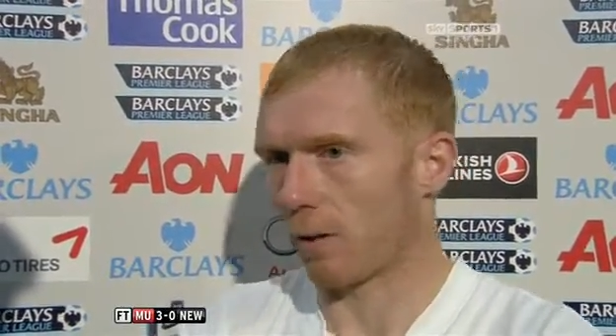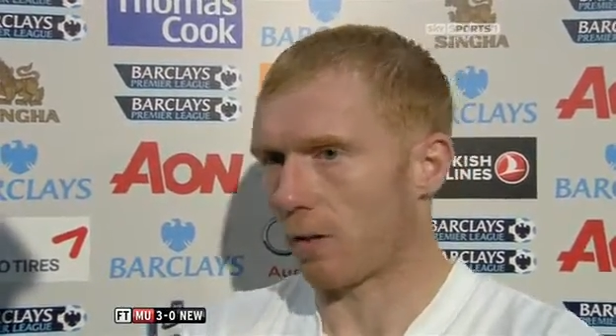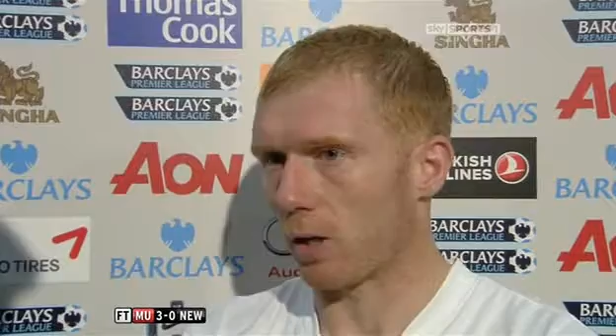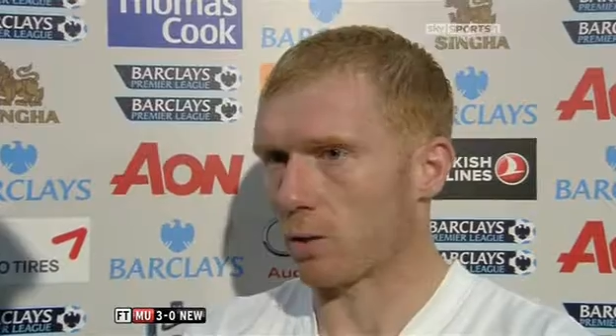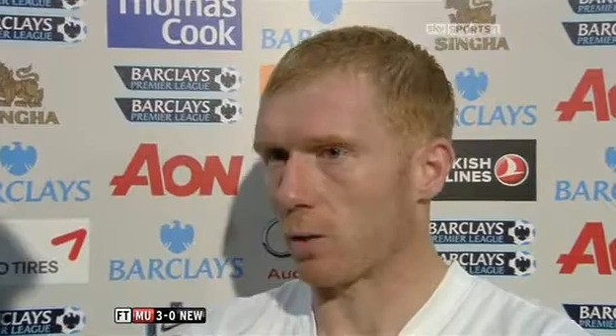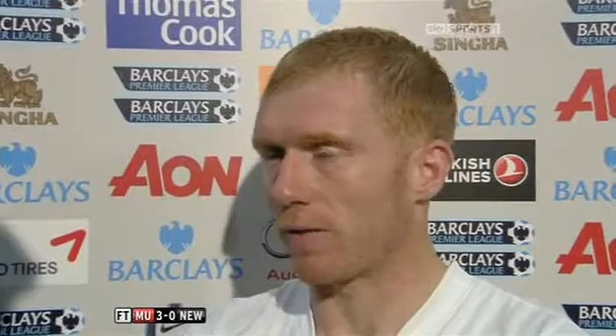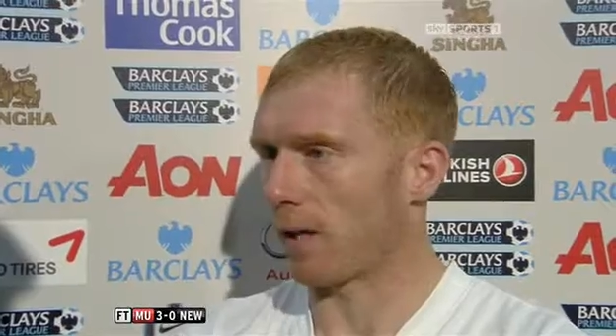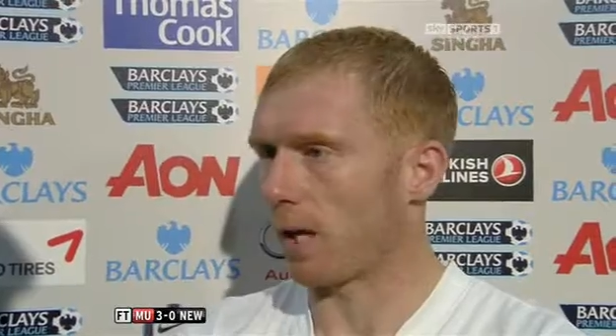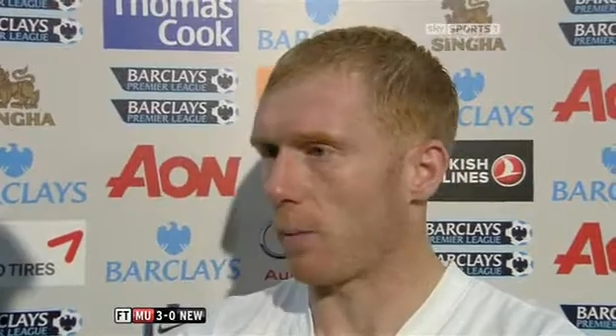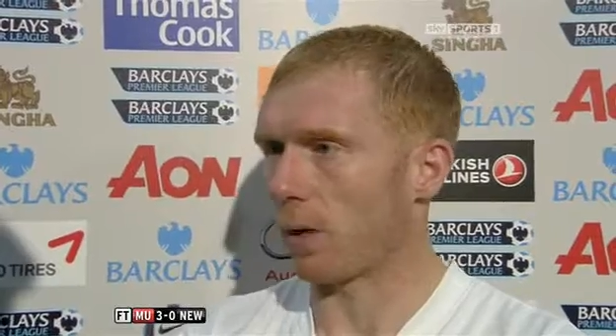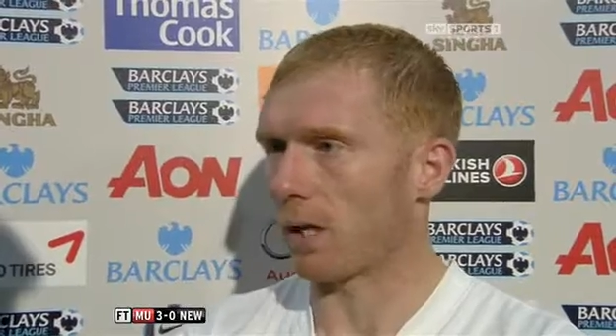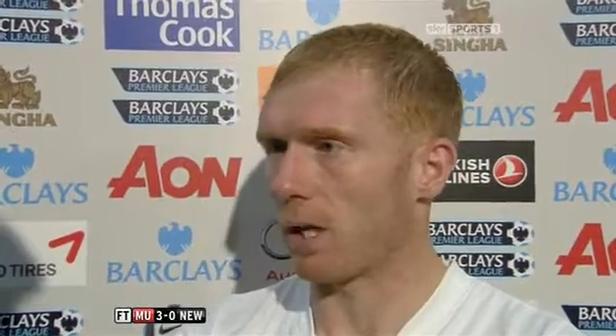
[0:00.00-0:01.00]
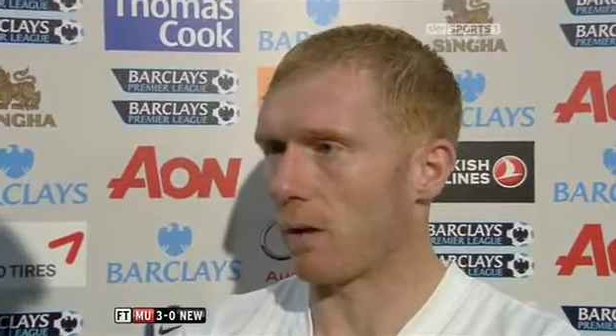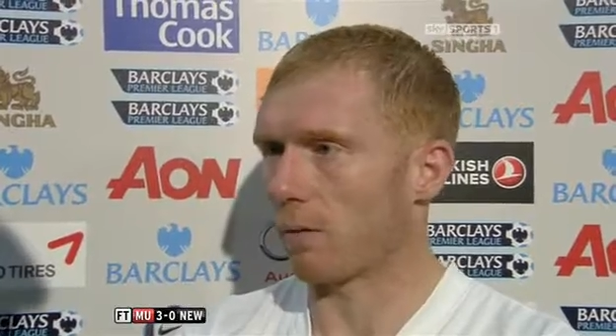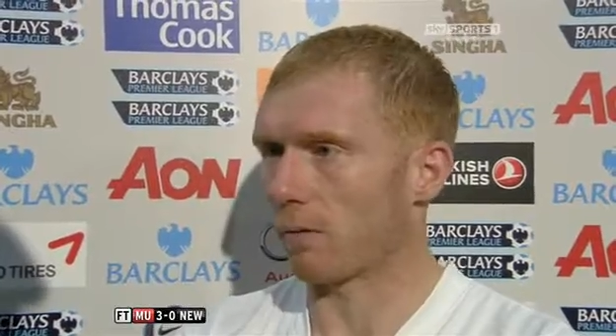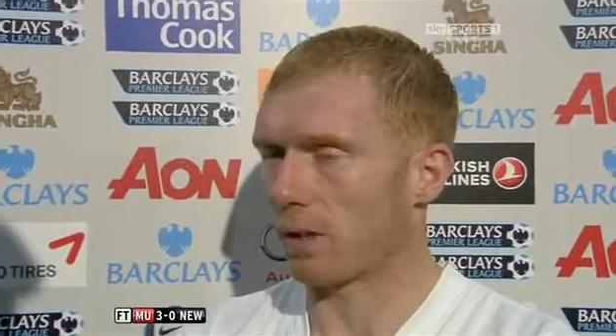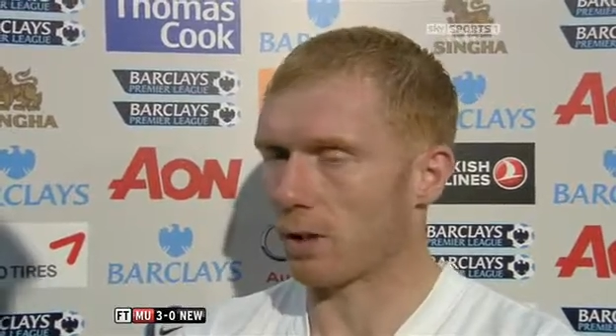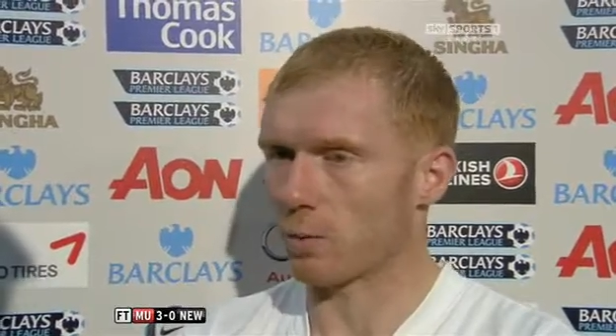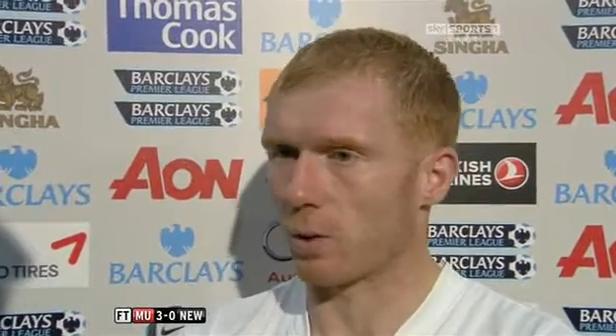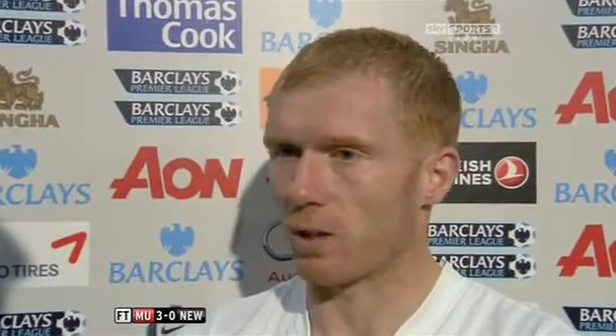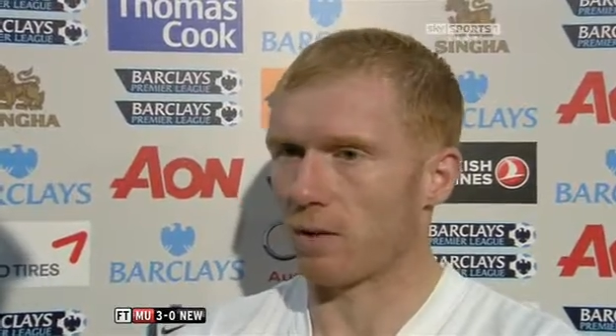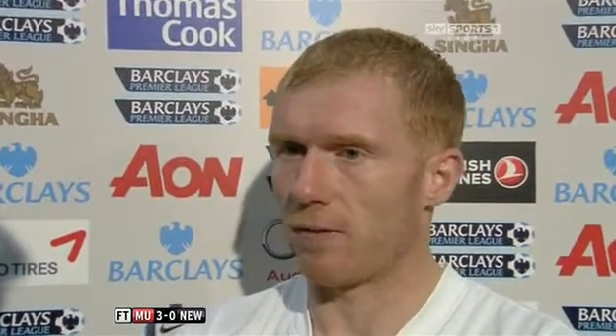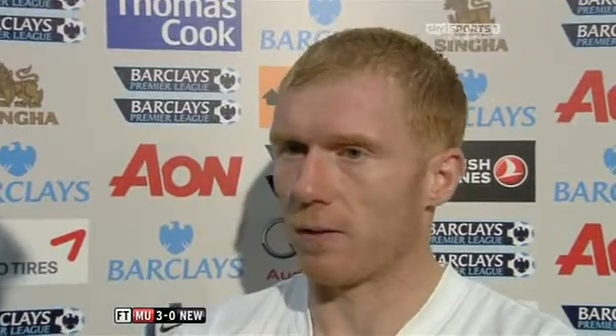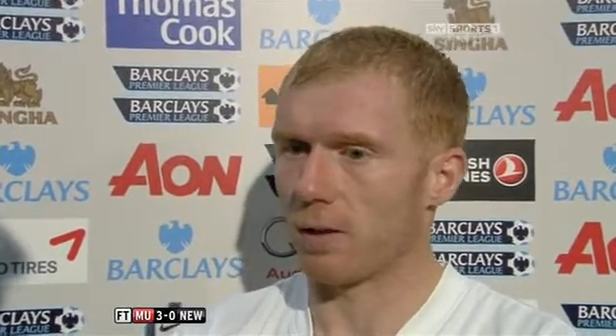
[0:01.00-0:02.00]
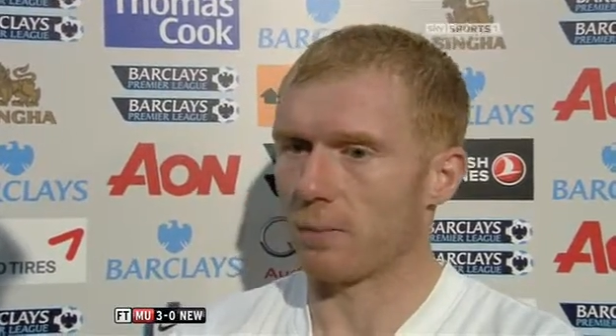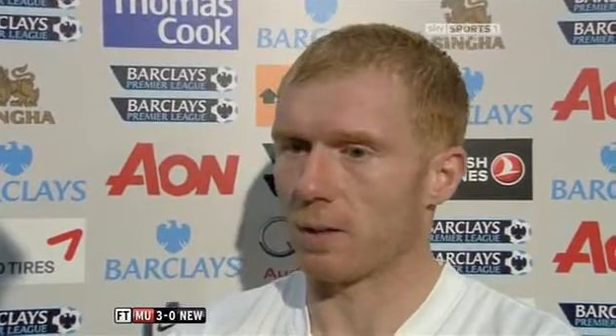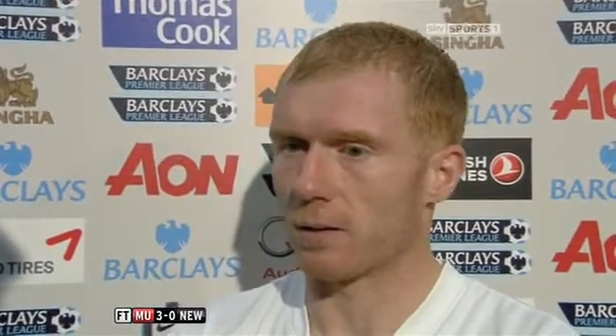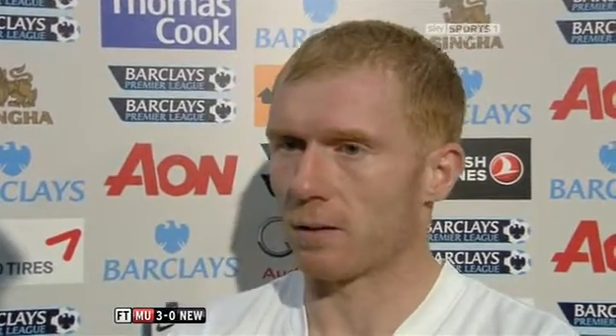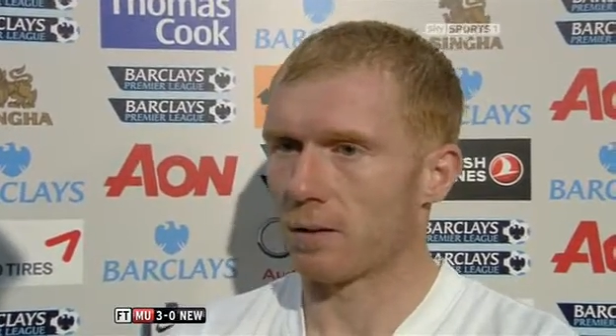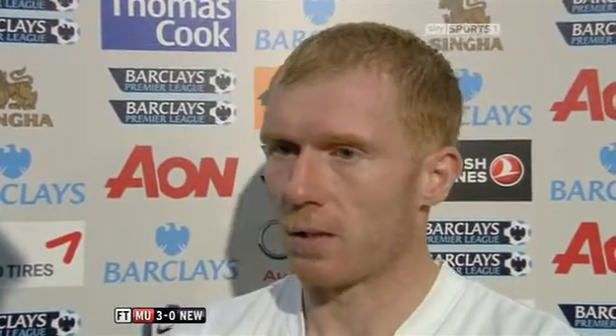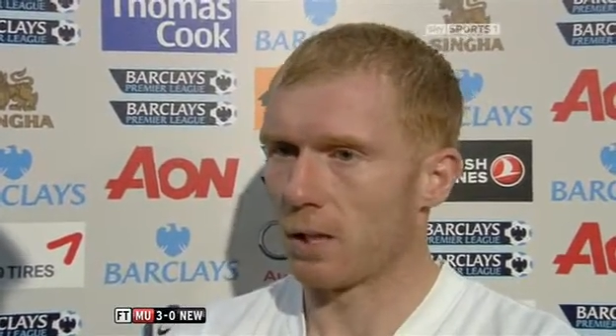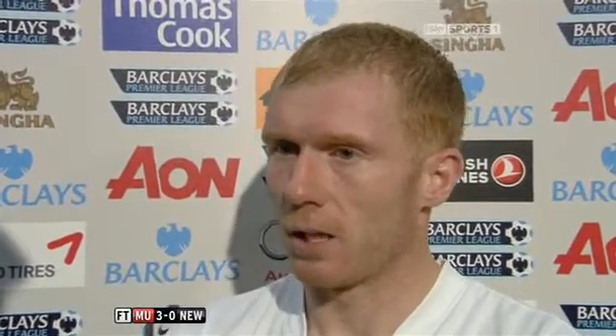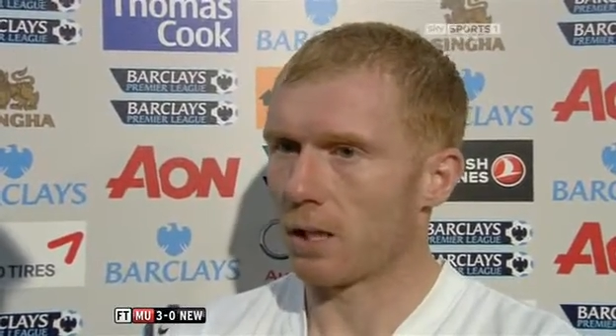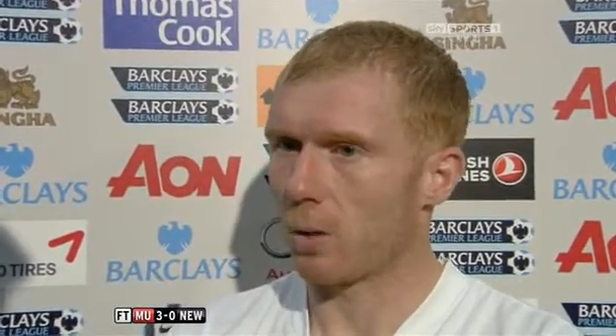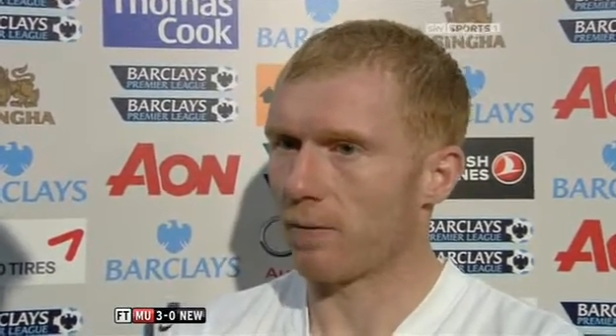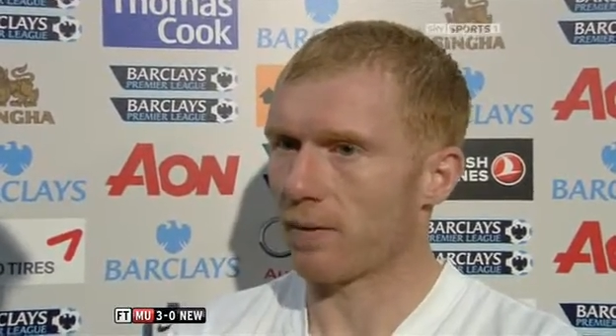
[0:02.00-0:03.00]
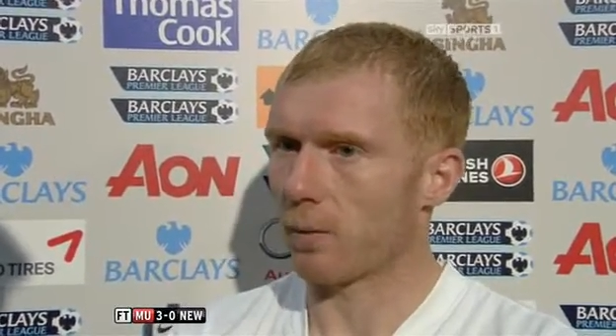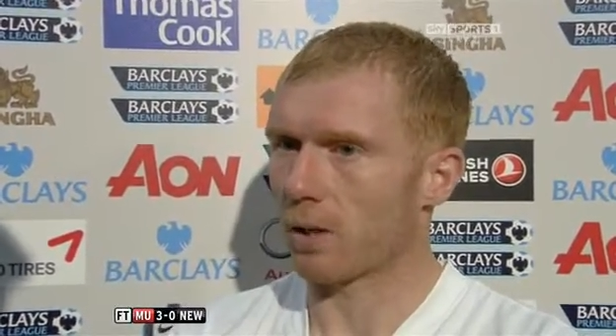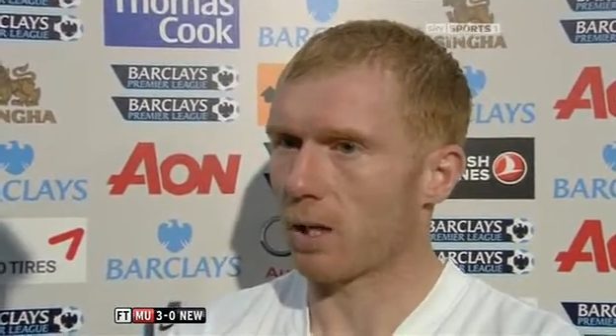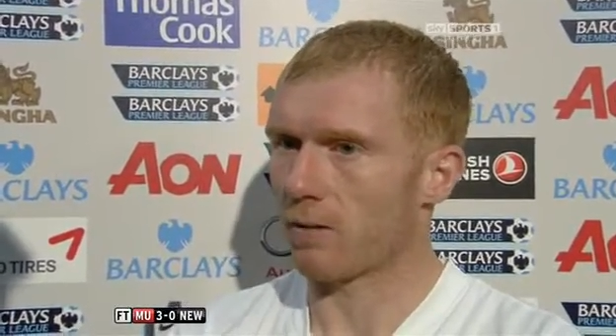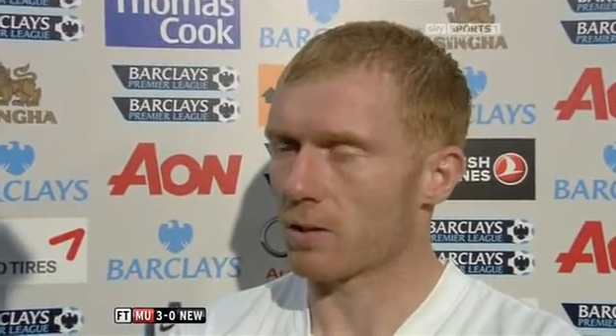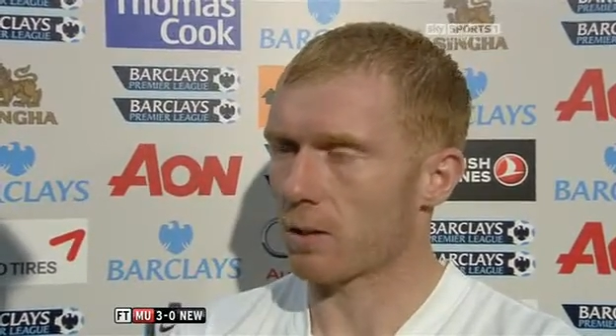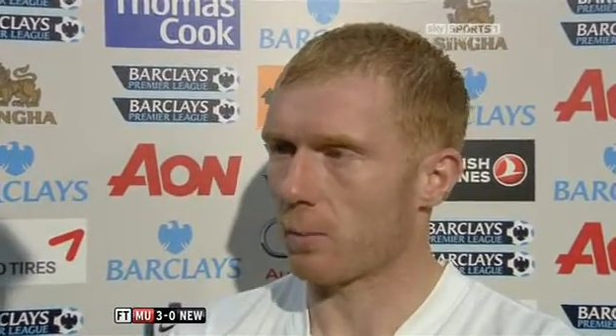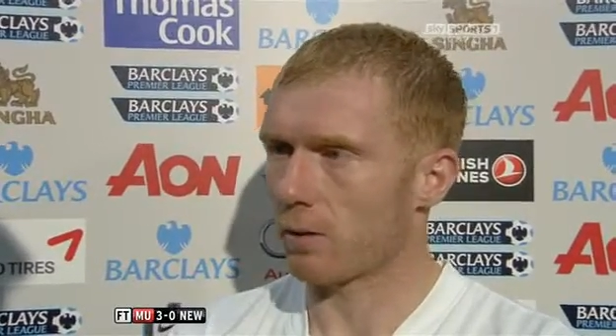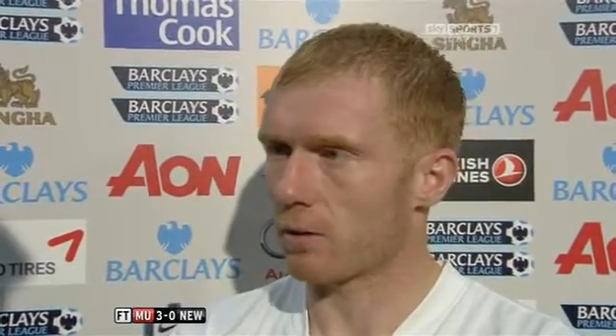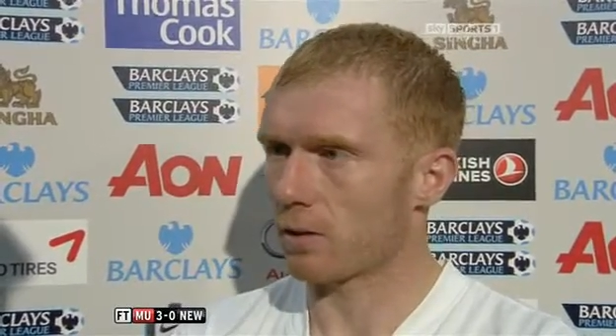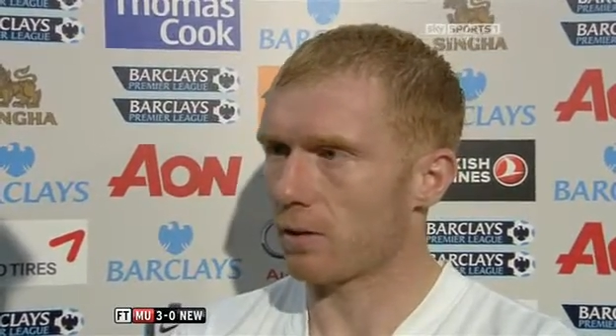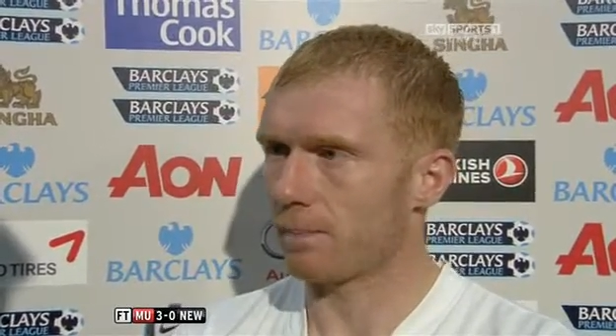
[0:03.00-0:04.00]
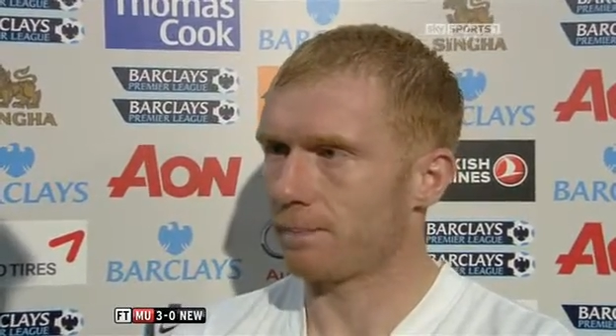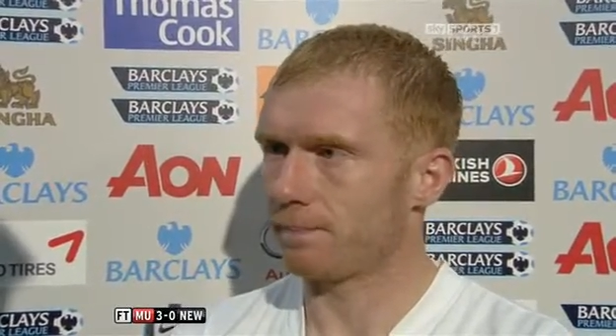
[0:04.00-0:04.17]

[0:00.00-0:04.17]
We've got a tough game away now next week at Fulham, and you know, hopefully we can have a similar result.